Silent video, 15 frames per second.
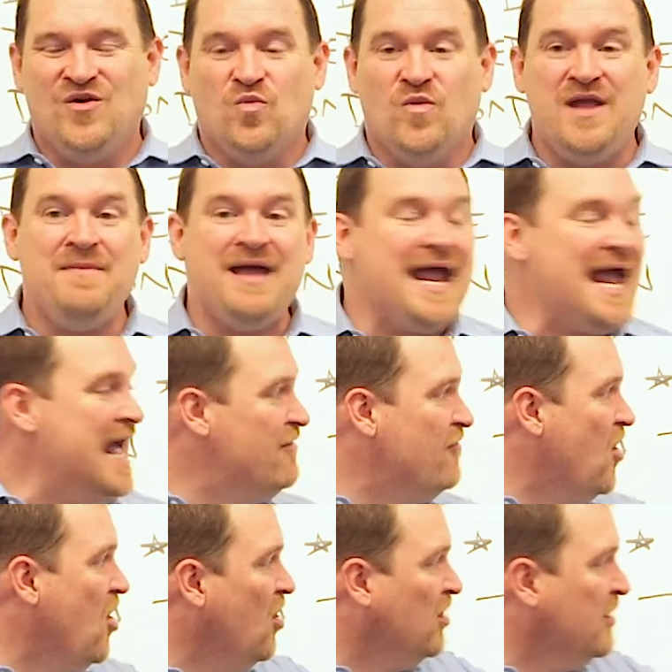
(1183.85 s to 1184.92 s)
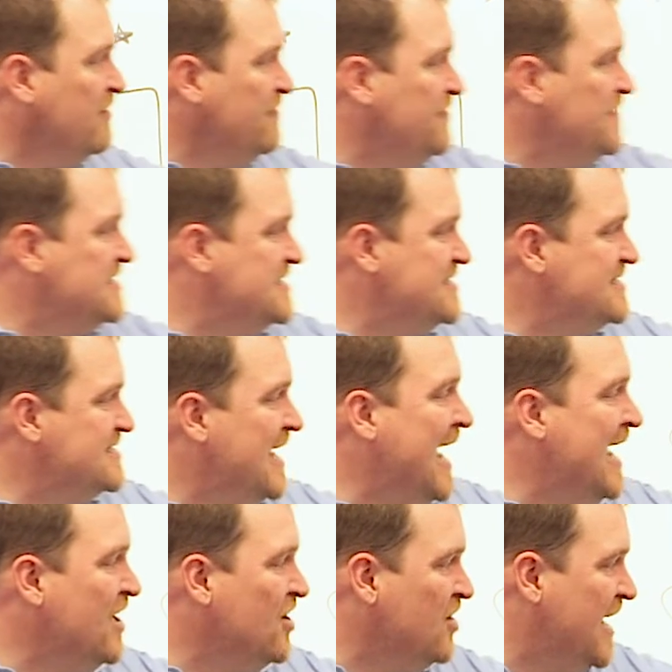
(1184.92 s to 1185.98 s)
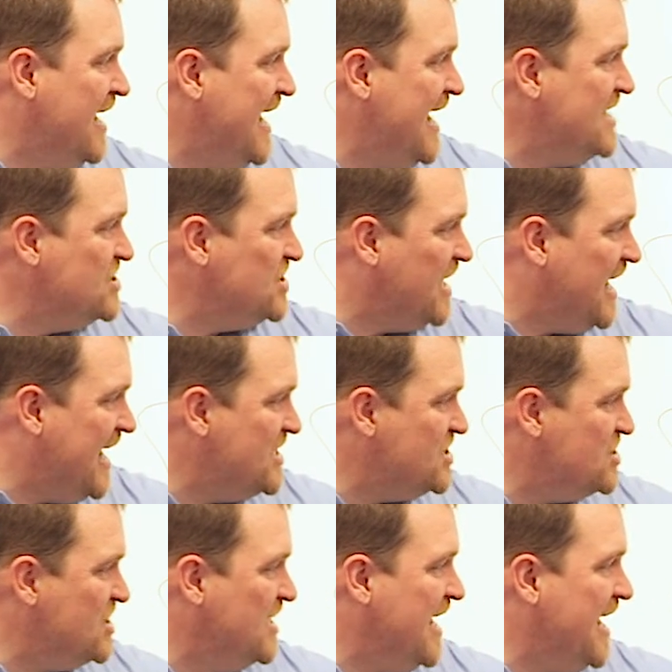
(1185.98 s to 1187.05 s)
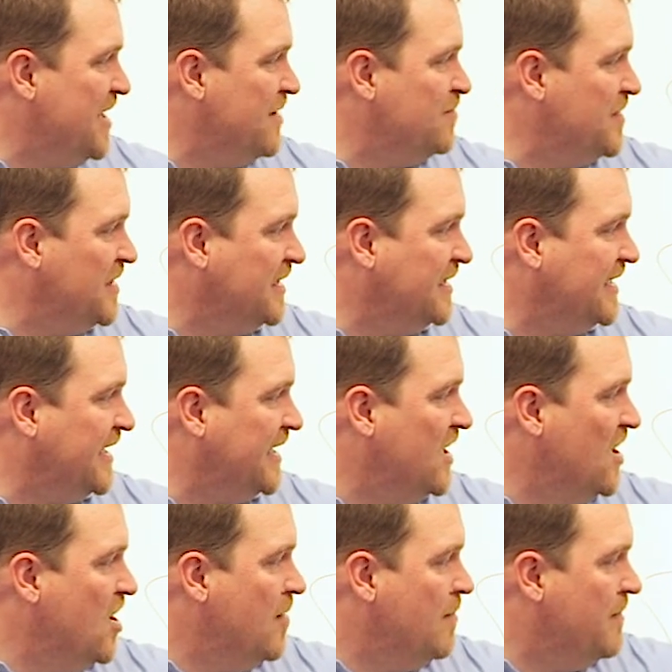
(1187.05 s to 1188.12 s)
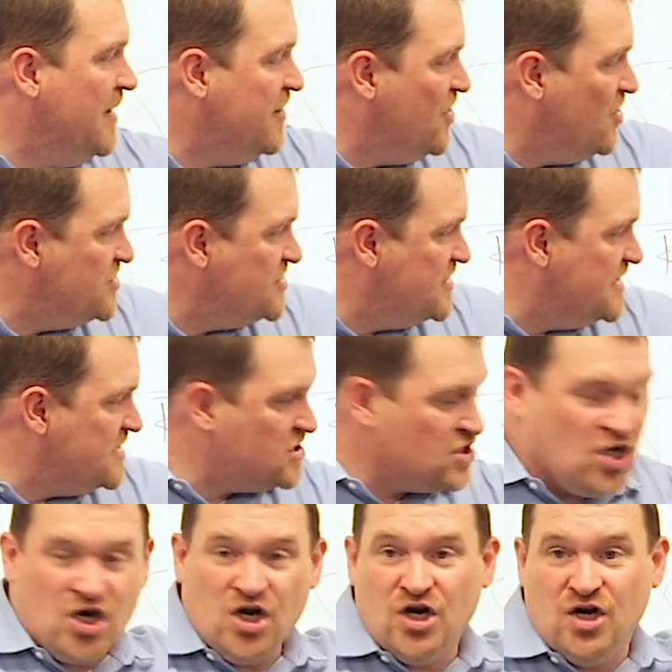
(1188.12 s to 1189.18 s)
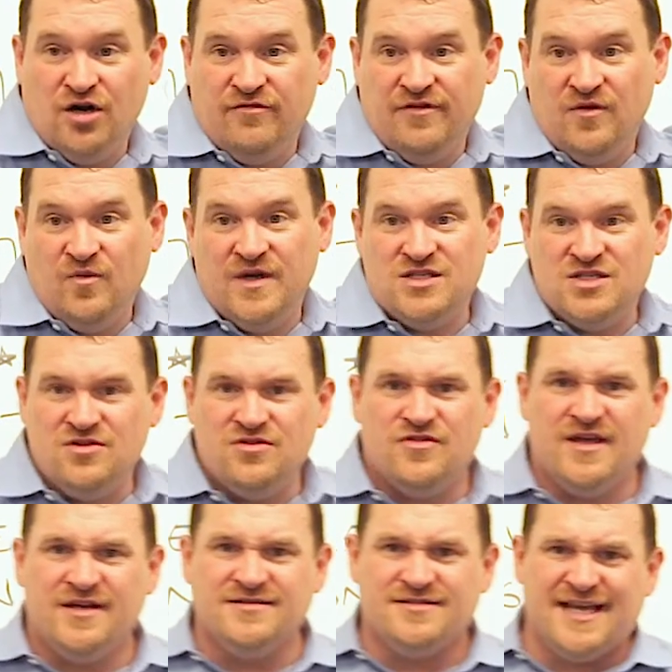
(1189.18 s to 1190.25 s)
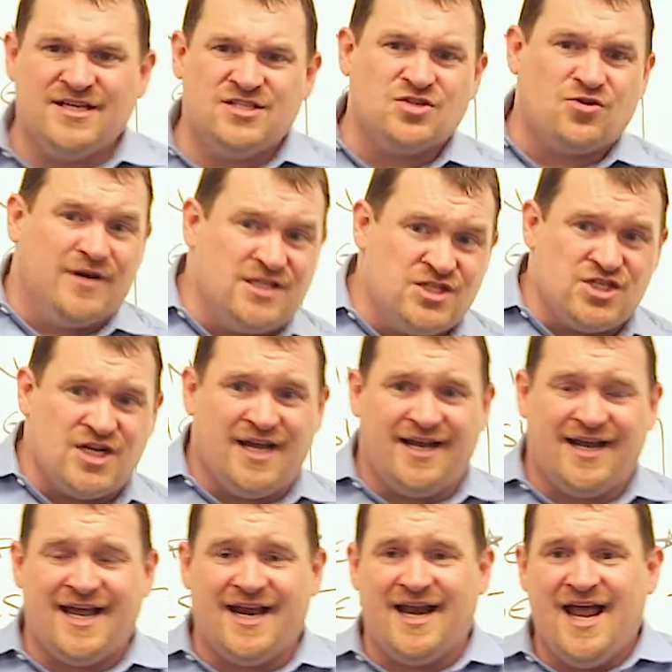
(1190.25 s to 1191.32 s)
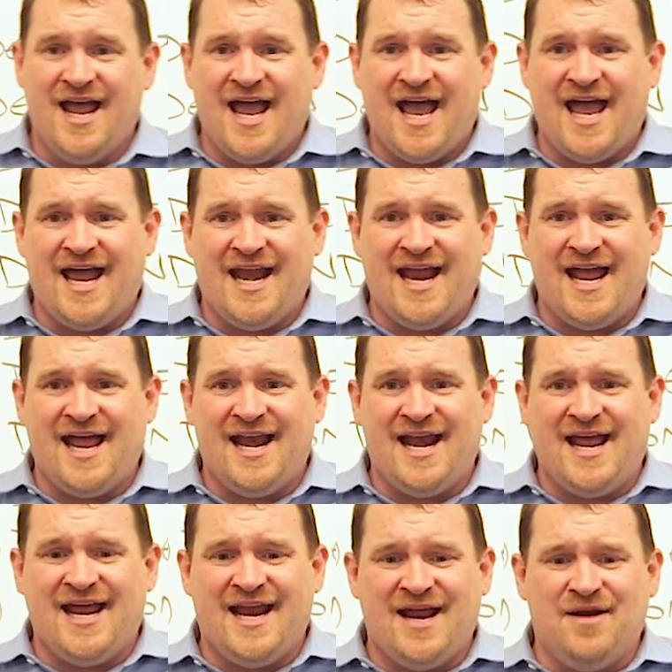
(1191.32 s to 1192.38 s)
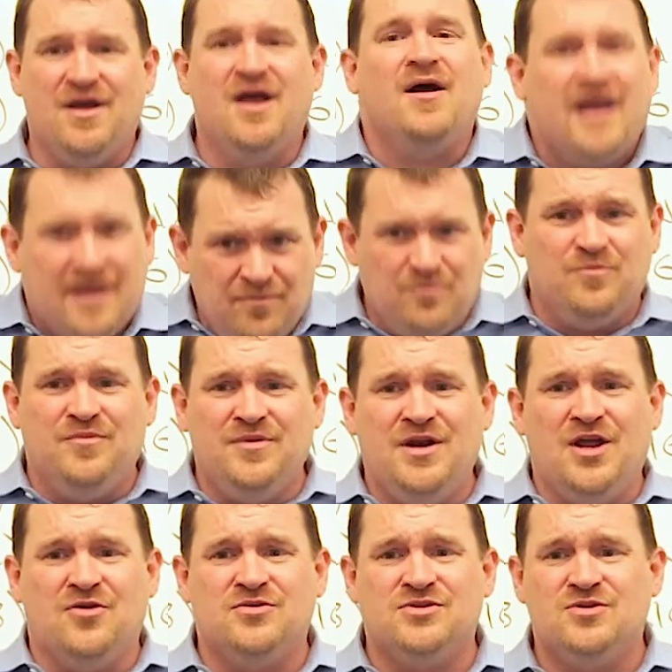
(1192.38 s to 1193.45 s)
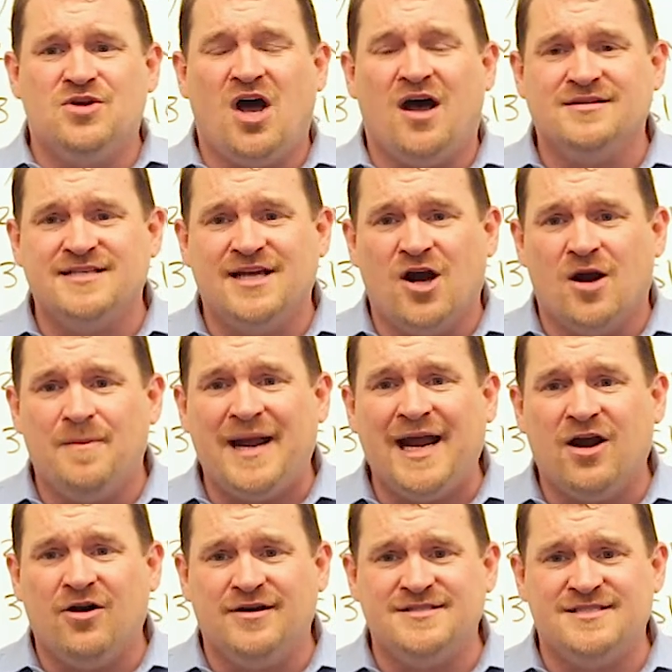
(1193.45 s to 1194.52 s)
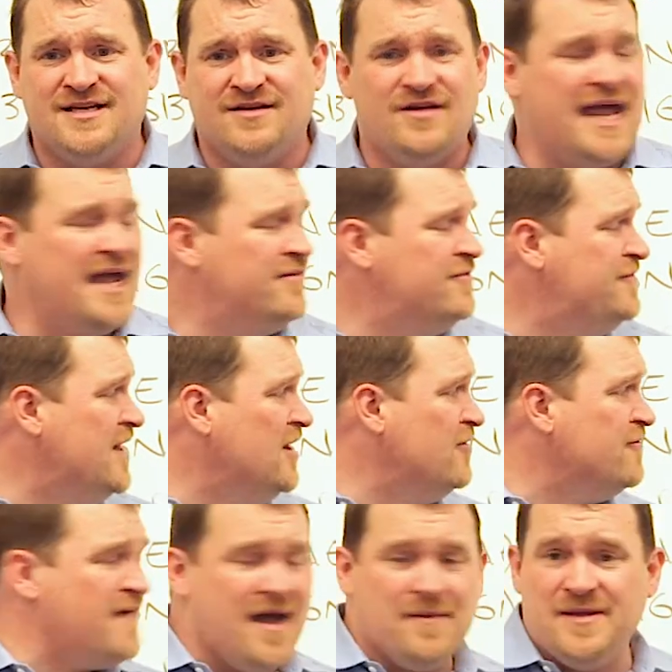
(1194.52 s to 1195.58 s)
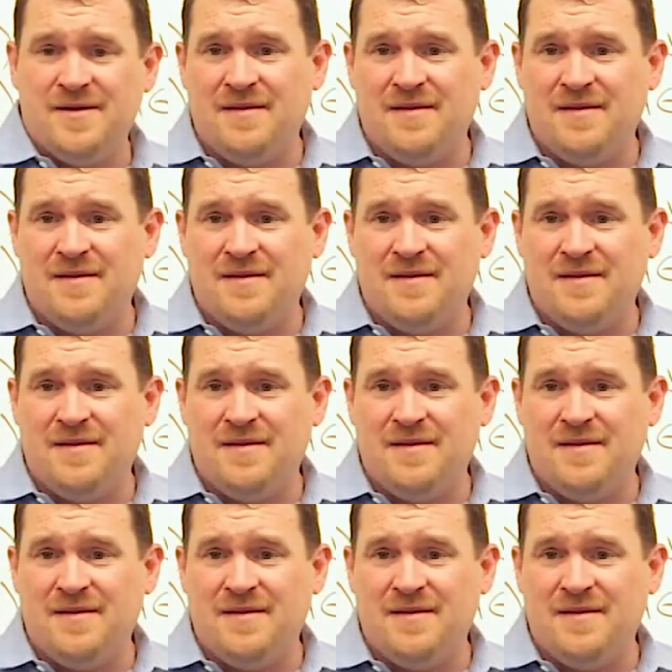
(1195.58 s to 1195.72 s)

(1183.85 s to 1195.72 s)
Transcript: We may have all of the desire and education and ability but there's this curve, and we do things like screeching and causing our parents and fellow family